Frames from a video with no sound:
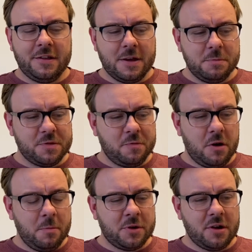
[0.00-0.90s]
terms of
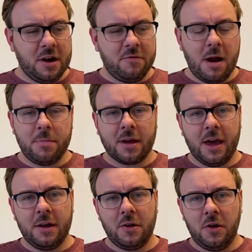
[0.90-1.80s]
what I'm trying to
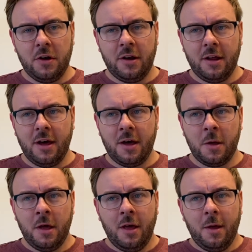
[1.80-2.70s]
replicate on
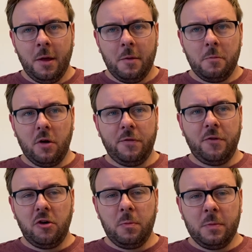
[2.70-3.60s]
model
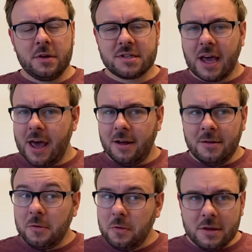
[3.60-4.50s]
form, scale,
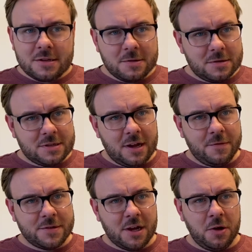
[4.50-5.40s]
all this sort of
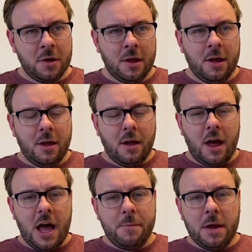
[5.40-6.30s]
stuff. So
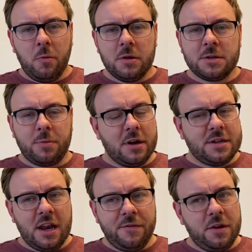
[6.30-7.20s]
it won't surprise
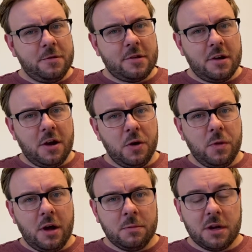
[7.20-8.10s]
any of you to know
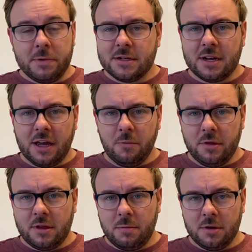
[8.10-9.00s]
that I'm going to be sticking
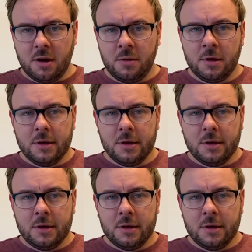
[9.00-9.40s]
with 00.